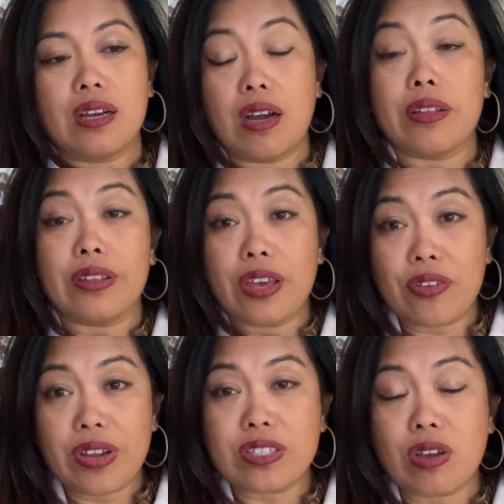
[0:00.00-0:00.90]
On the other
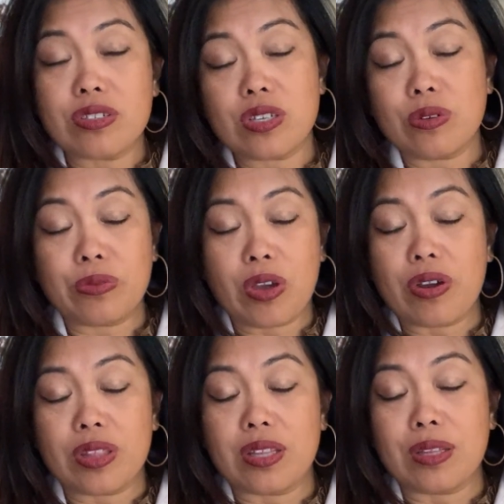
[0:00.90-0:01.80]
end, also
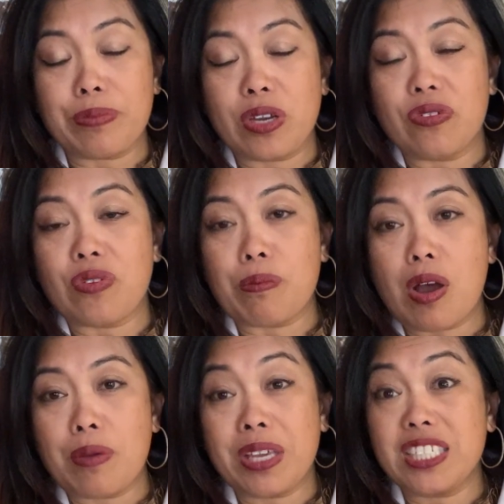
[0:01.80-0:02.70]
regarding the libido for
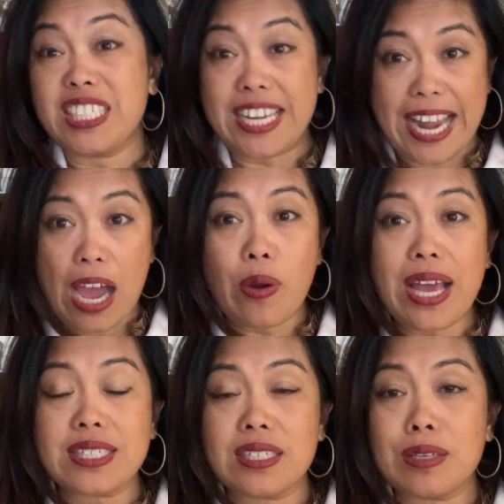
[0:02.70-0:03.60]
mommy, she now
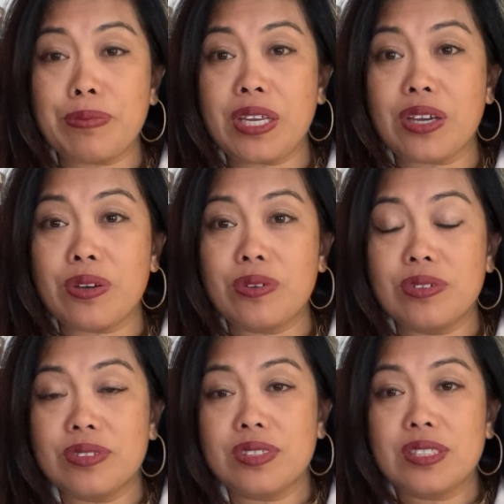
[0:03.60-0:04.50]
has a libido.
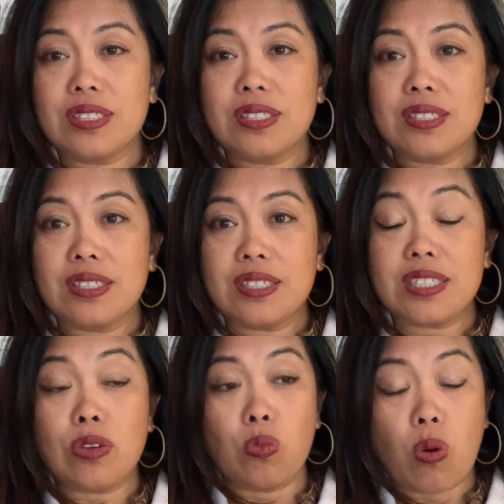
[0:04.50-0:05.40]

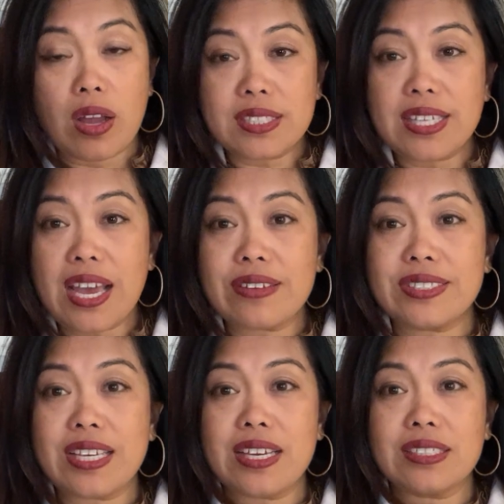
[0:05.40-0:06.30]
She wants to have
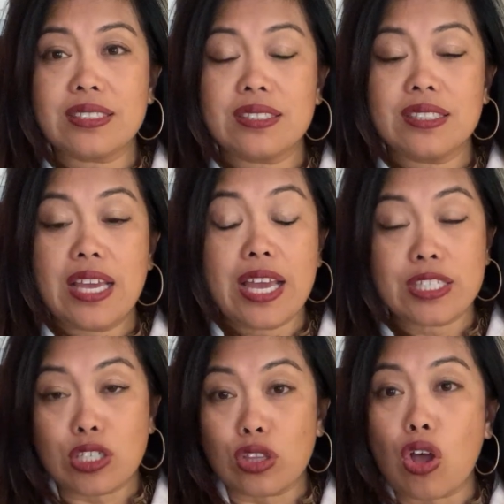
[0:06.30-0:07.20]
sex.
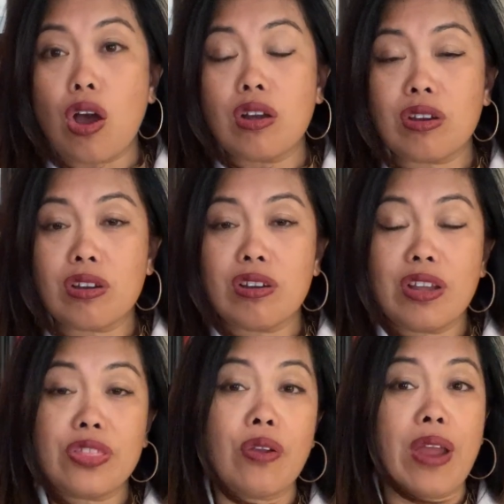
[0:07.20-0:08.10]
It's longer,
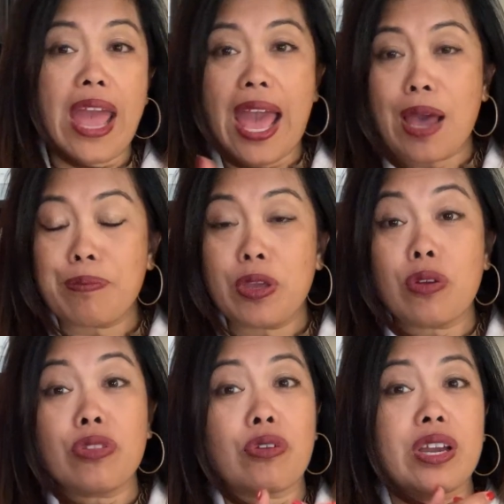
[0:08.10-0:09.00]
they're
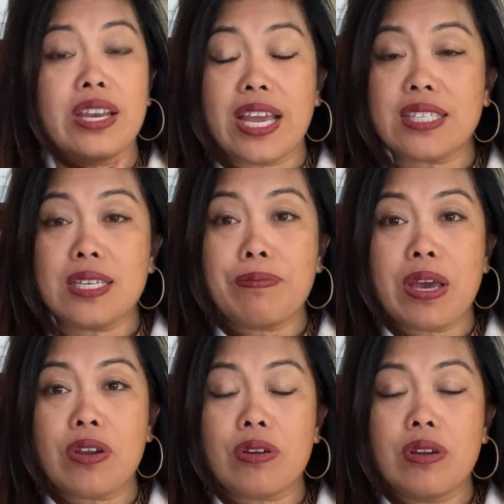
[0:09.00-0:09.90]
happier, they're connecting
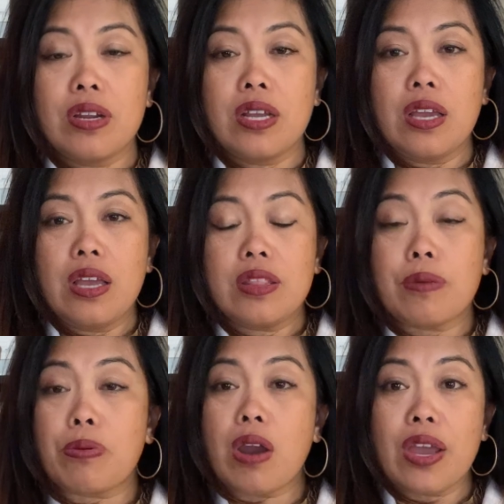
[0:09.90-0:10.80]
better. The
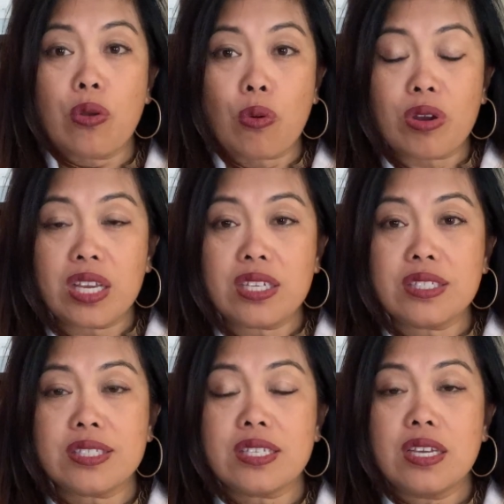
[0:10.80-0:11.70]

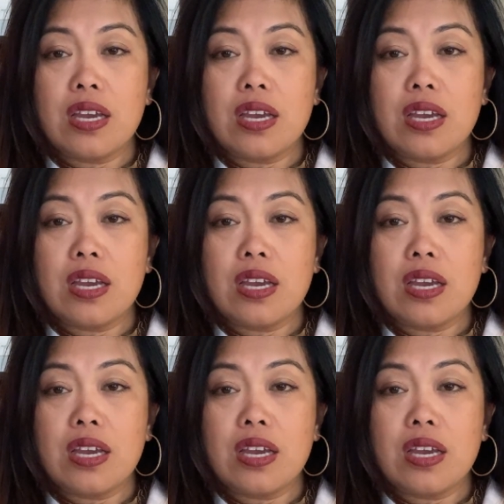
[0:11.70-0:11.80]
priorities